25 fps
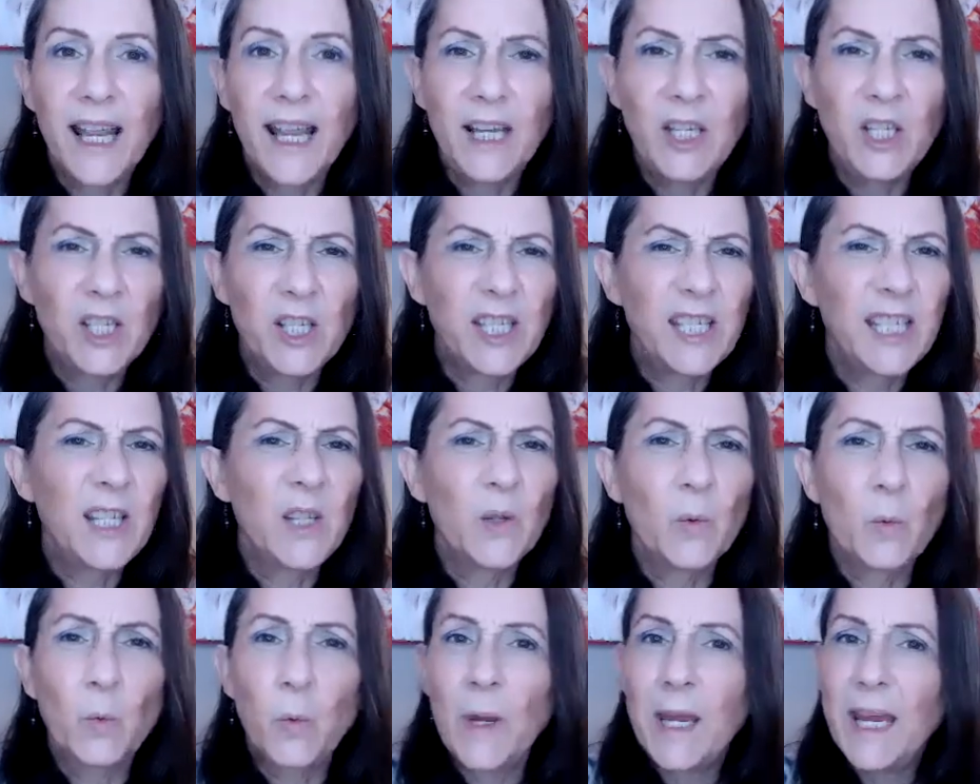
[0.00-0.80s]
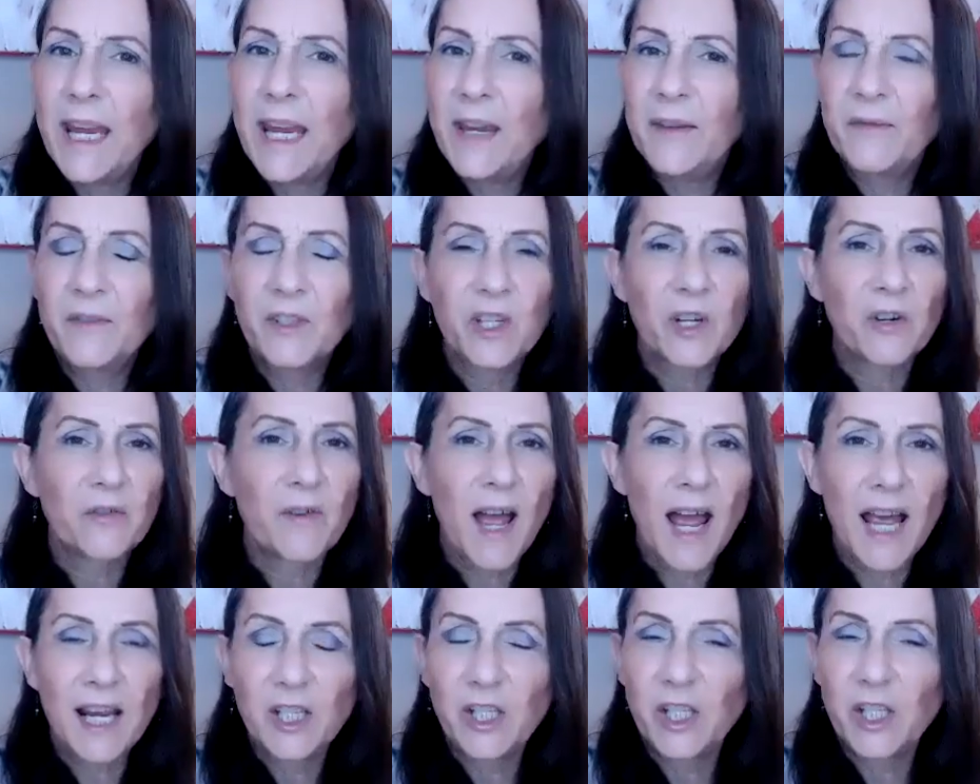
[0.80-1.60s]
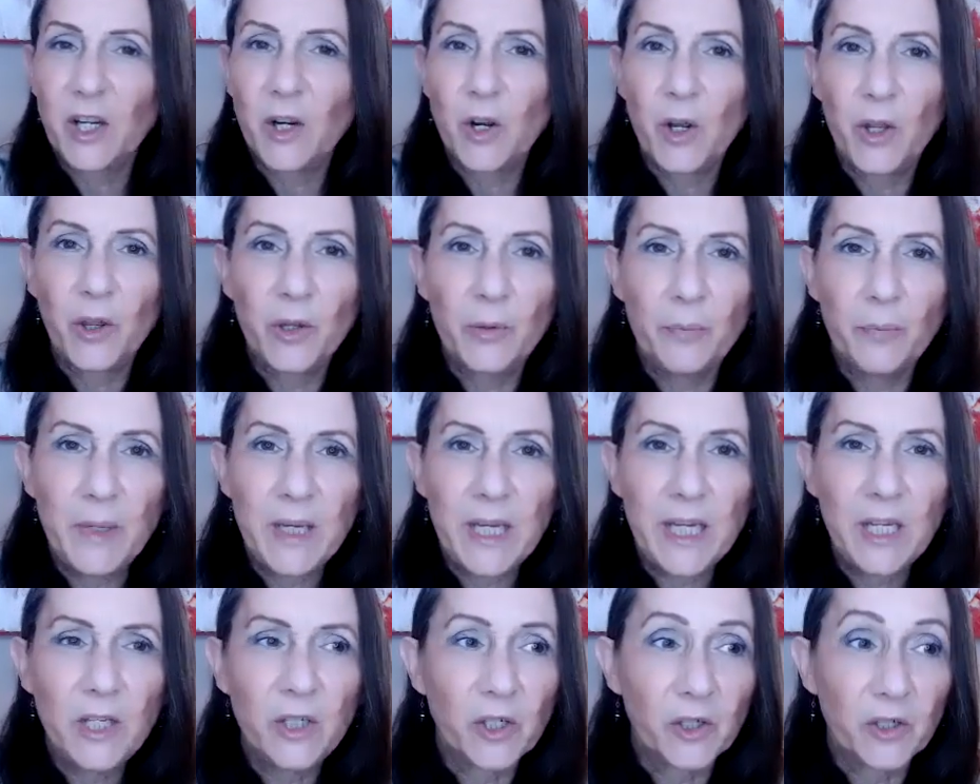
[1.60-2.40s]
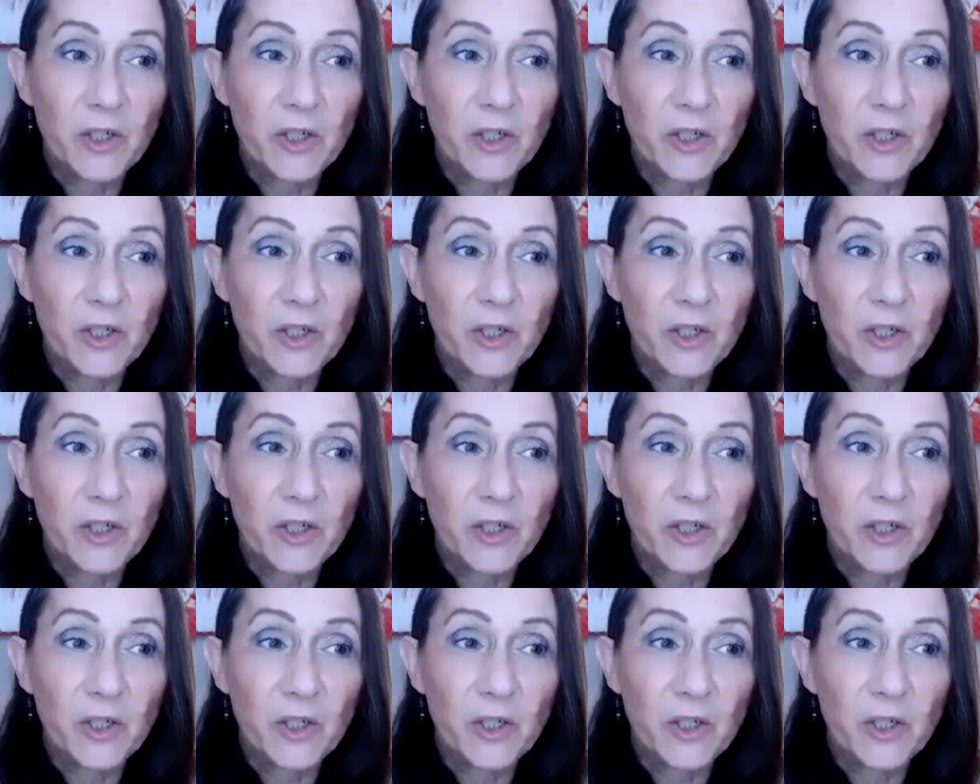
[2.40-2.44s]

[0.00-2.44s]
and you see the waves crashing on the beach,